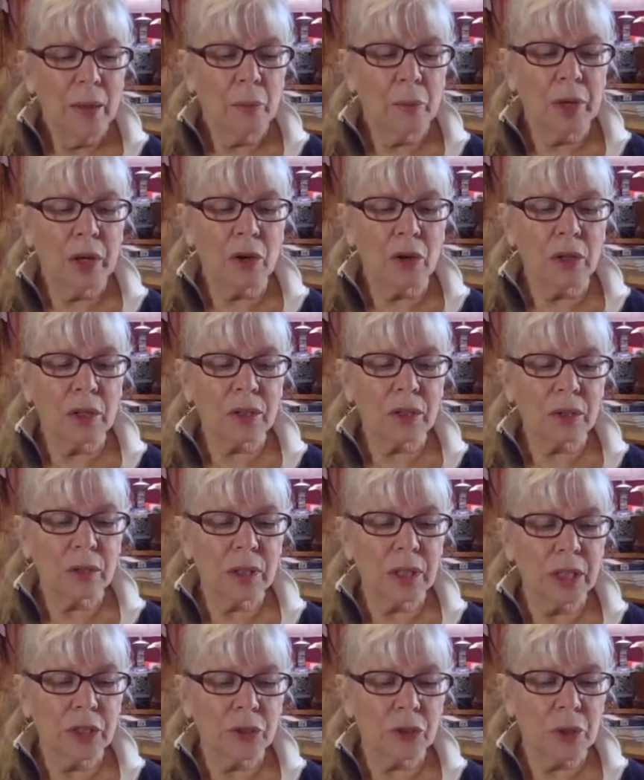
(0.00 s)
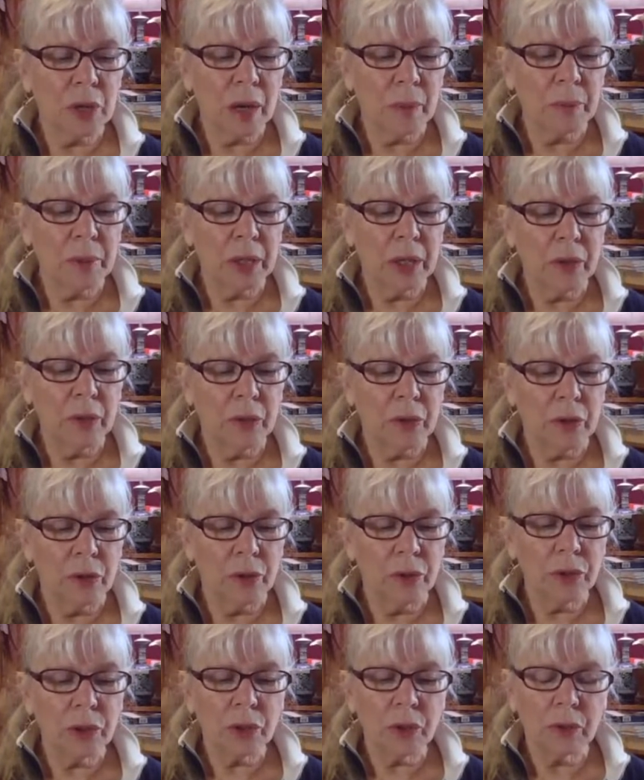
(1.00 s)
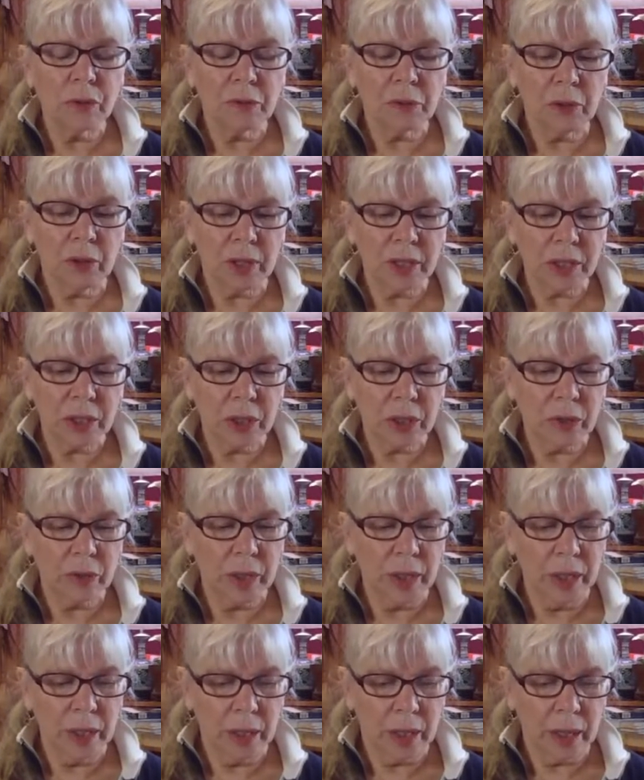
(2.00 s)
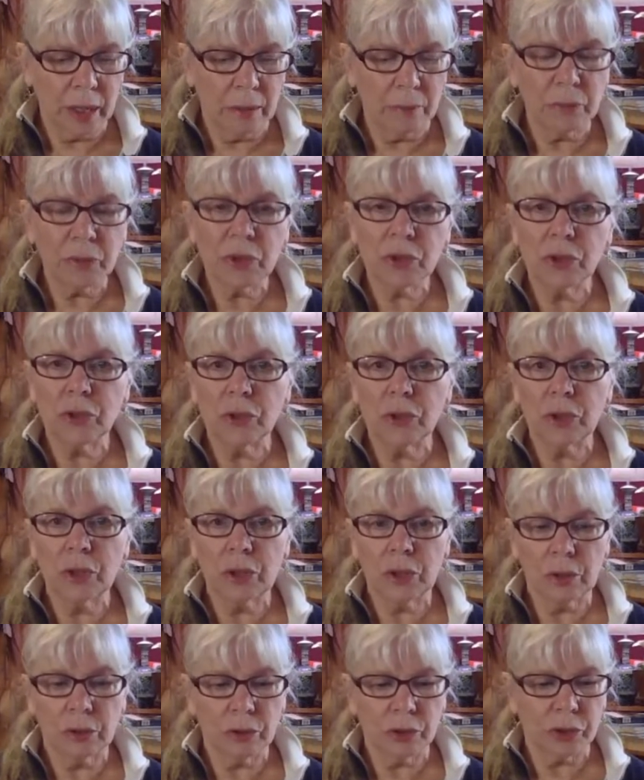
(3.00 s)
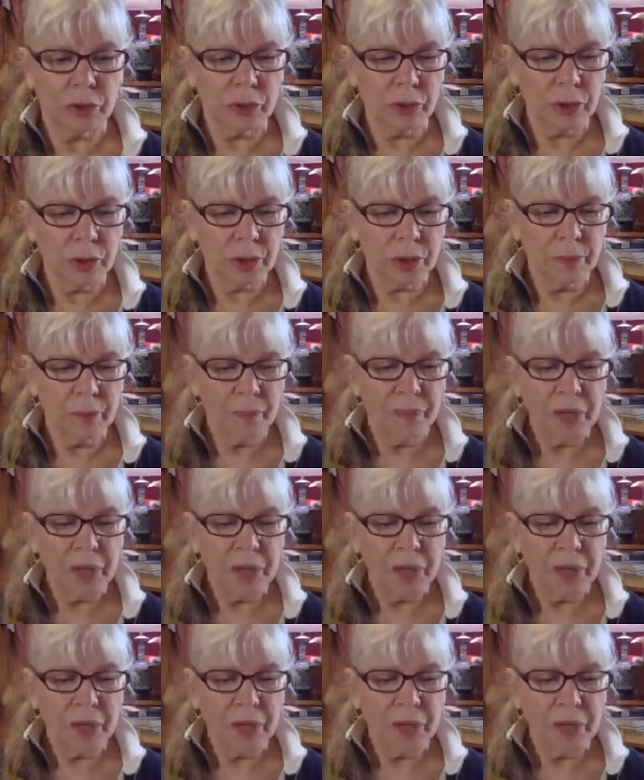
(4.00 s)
We also see trauma in those who have lost their incomes due to closures